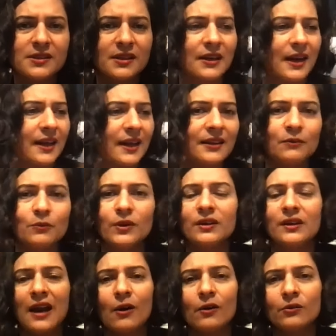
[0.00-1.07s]
and I think we're
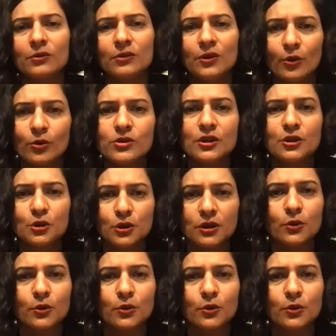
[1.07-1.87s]
now closer to the